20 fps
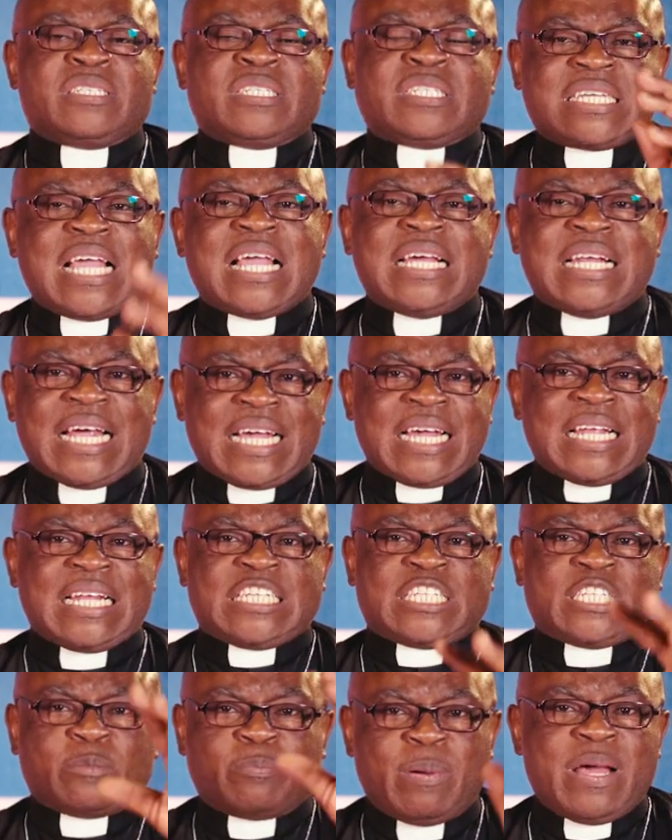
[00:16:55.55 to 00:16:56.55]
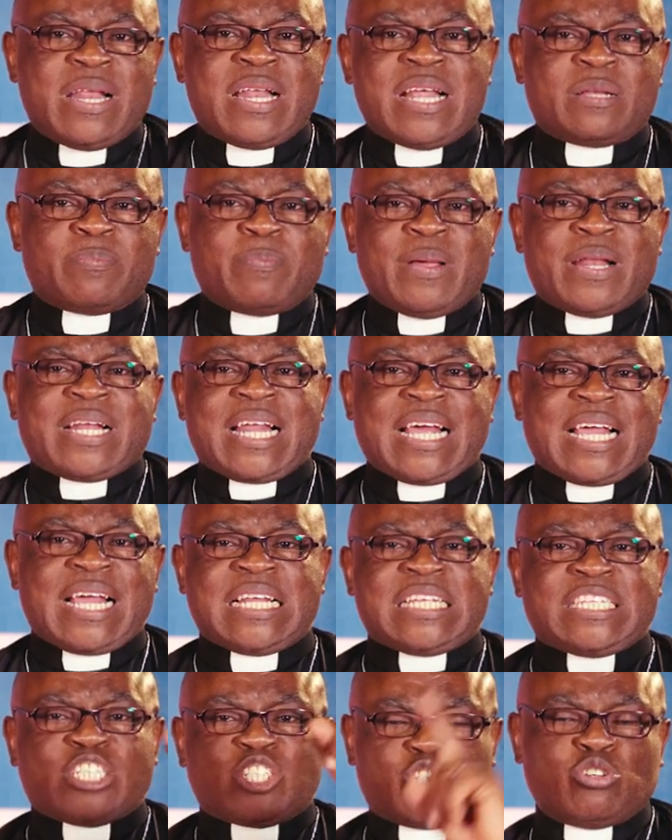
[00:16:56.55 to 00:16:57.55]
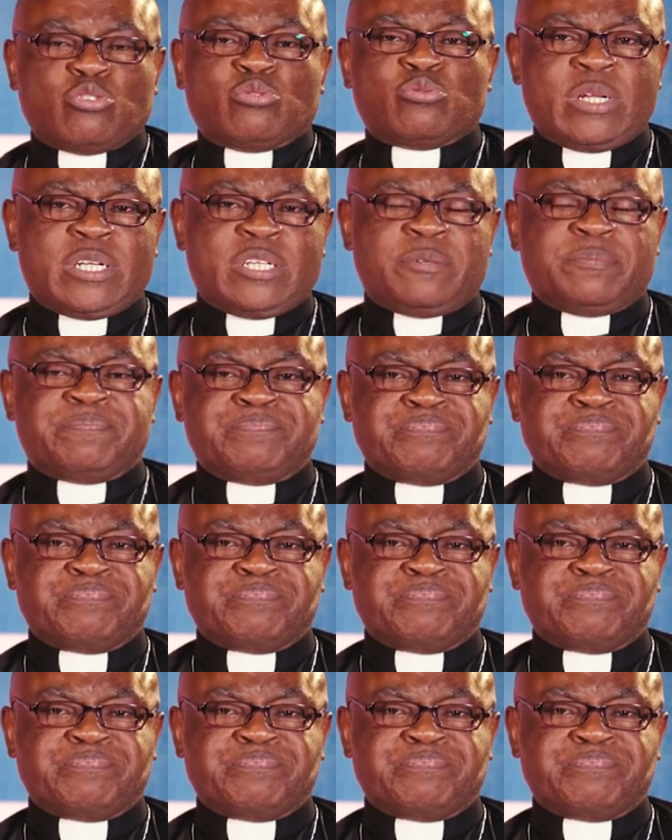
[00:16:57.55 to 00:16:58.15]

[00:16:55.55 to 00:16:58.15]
child against parent, parent against children.